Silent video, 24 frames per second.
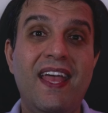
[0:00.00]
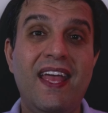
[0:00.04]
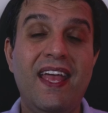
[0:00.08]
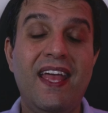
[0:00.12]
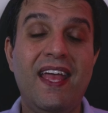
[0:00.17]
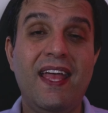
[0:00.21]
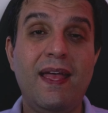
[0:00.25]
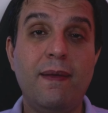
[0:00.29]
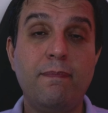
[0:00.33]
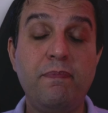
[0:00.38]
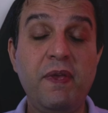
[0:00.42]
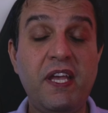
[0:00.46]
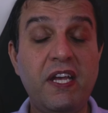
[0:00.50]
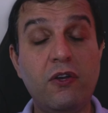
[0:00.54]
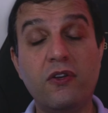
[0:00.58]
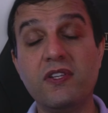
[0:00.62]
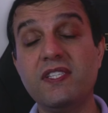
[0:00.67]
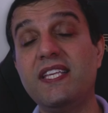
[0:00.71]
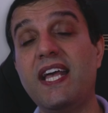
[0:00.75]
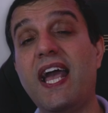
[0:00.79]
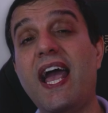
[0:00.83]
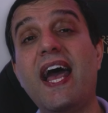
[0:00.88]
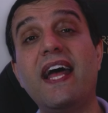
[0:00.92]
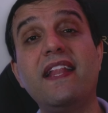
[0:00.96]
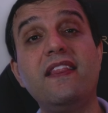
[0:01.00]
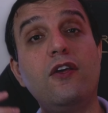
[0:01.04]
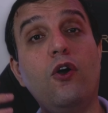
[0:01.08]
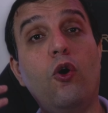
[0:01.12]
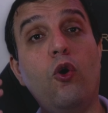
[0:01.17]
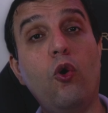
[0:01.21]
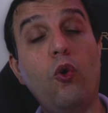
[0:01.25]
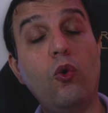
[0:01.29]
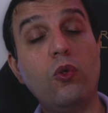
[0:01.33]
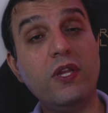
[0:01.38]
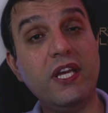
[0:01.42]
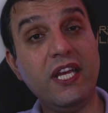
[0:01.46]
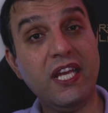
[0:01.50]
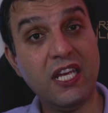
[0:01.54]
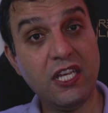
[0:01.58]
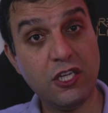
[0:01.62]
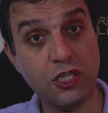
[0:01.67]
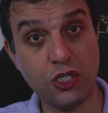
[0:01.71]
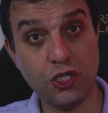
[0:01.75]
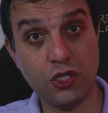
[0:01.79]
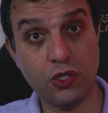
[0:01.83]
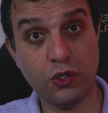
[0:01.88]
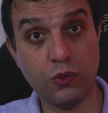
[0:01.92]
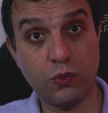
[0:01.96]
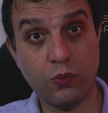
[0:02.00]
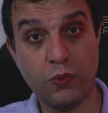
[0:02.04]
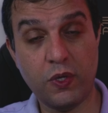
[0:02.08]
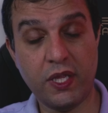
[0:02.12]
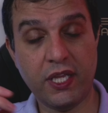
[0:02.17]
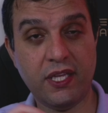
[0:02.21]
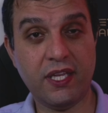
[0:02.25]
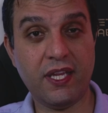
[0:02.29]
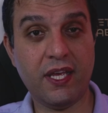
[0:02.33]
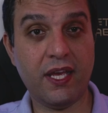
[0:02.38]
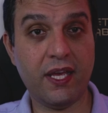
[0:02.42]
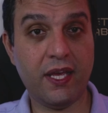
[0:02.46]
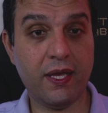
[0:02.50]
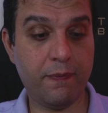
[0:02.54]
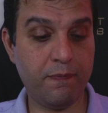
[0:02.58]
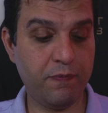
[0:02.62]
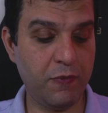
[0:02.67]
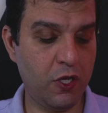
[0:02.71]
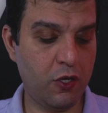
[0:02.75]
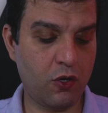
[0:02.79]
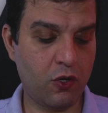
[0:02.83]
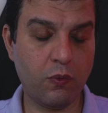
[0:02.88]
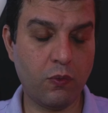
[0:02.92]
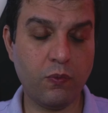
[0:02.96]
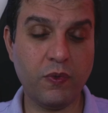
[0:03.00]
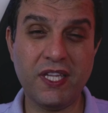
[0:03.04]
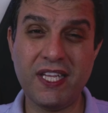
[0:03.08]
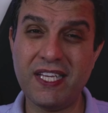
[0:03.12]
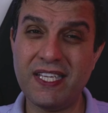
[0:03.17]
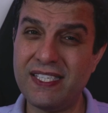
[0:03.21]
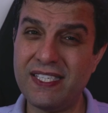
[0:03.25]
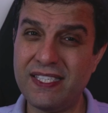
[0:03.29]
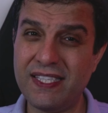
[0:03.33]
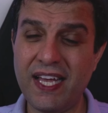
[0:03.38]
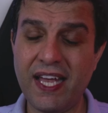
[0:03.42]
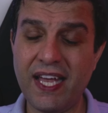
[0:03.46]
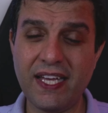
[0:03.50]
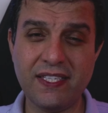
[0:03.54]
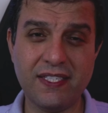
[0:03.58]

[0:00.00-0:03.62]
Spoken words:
because they had the whole issue with the, with the sticks, the